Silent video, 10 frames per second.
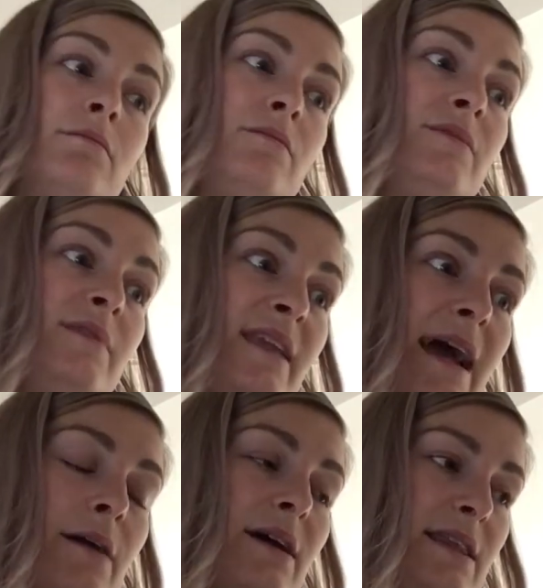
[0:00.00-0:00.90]

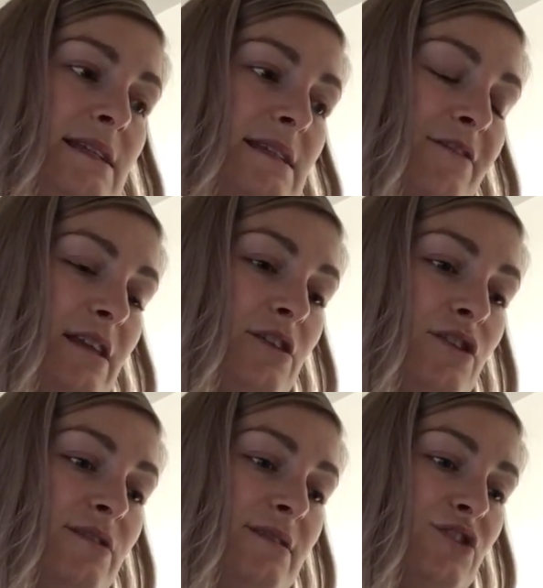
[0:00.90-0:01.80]
now I think definitely the
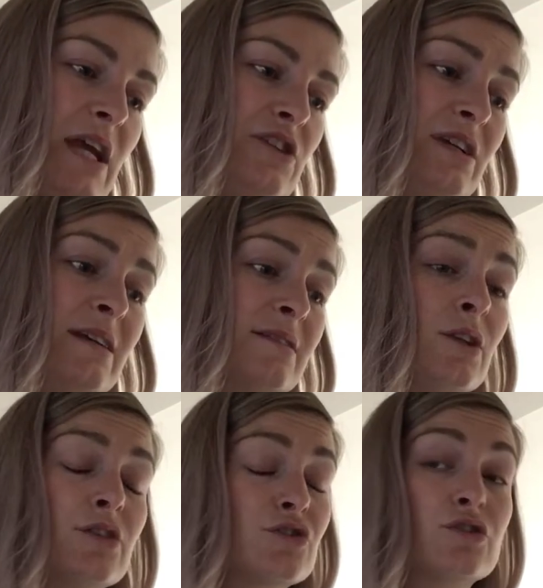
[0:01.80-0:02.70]
news is changing. It's
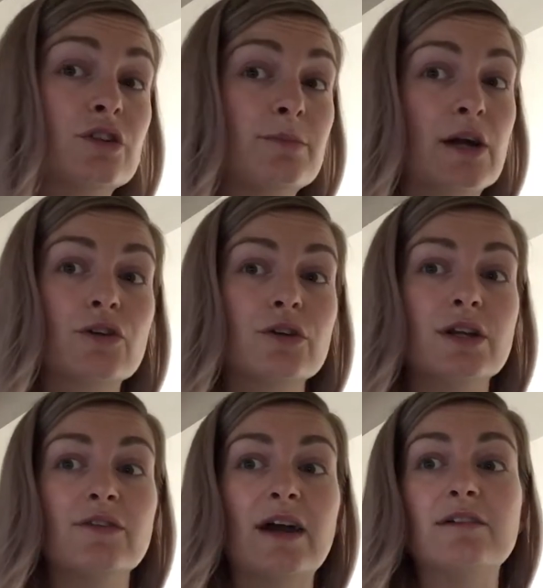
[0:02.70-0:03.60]
not just all about
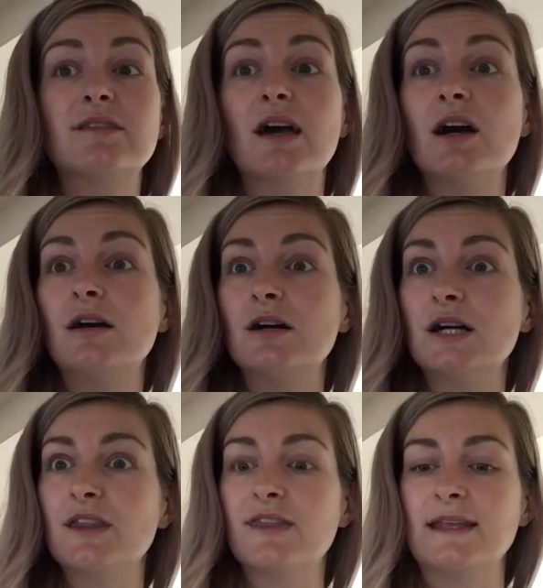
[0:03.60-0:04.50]
coronavirus. There are
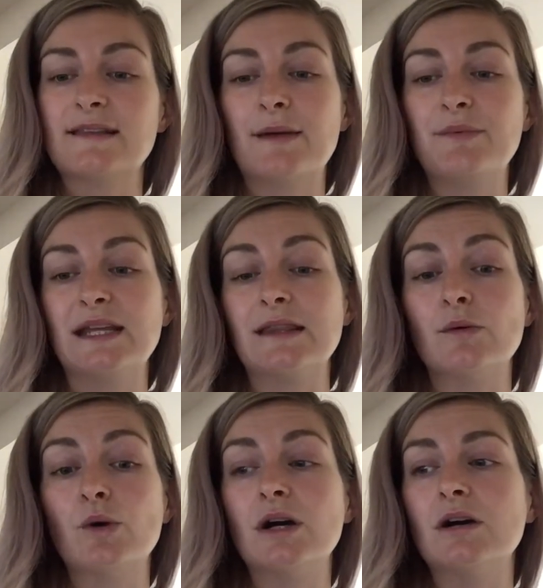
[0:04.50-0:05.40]
other things happening in the
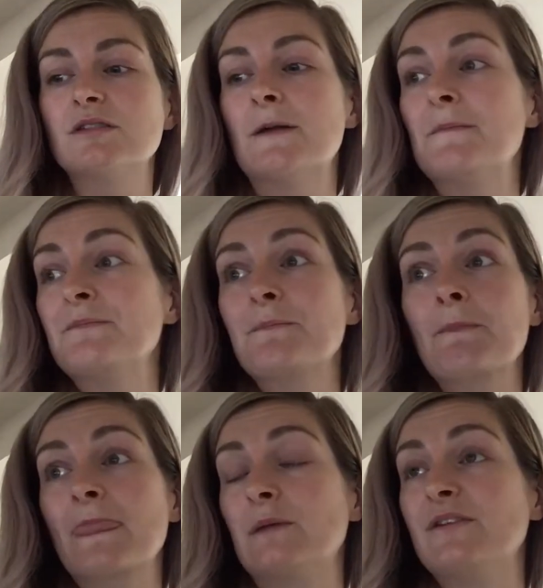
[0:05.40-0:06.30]
world.
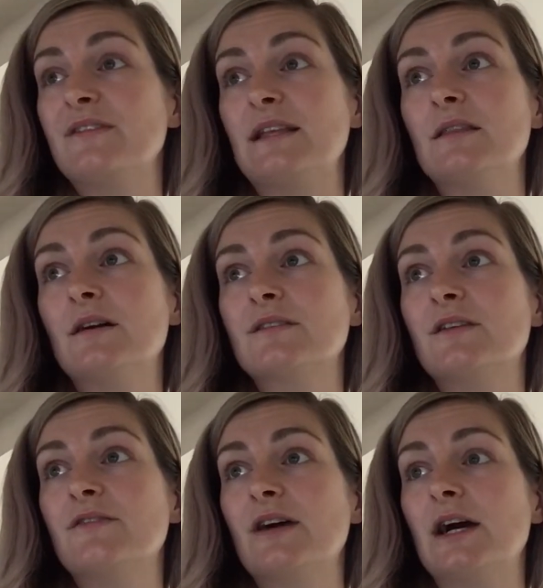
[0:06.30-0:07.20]
We've seen lots
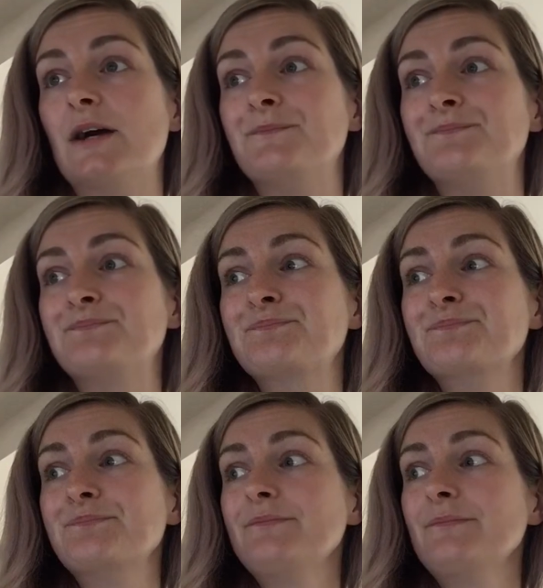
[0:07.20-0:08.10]
of
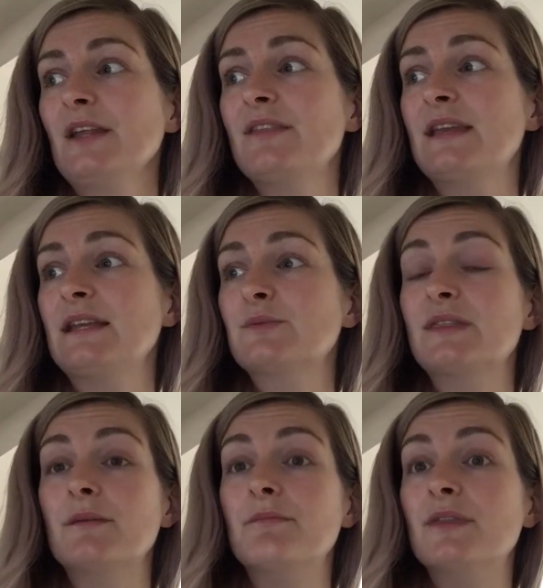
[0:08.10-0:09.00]
things with
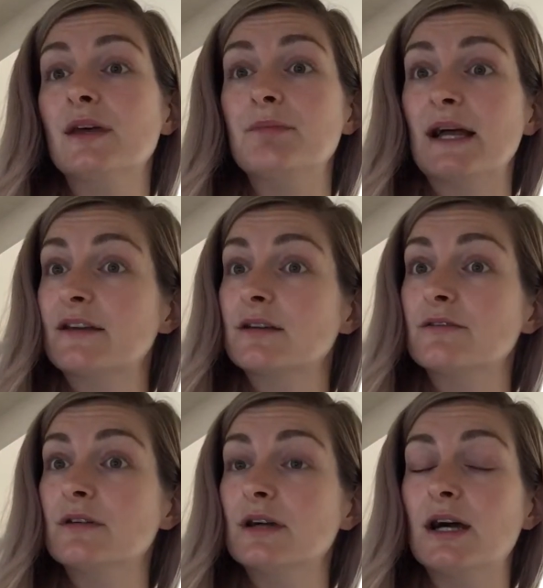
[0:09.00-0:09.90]
the Black
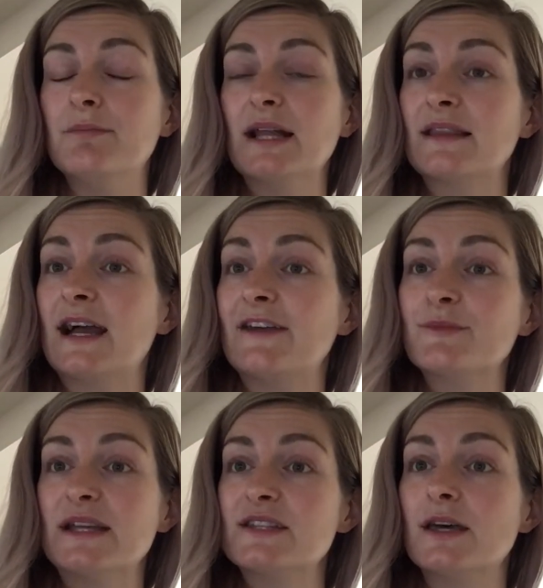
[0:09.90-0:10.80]
Lives
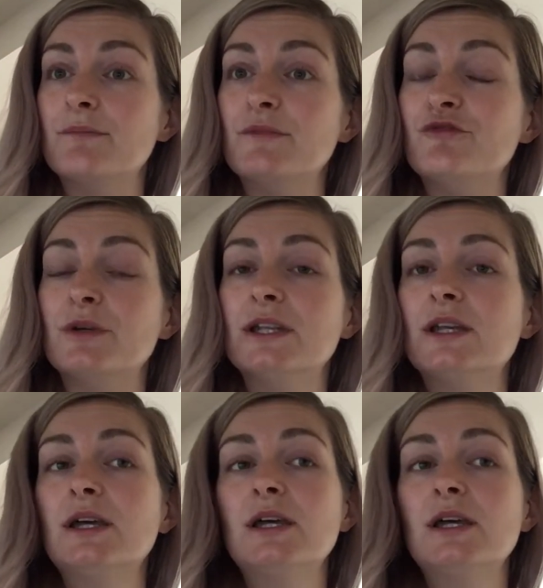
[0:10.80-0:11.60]
Matter movement,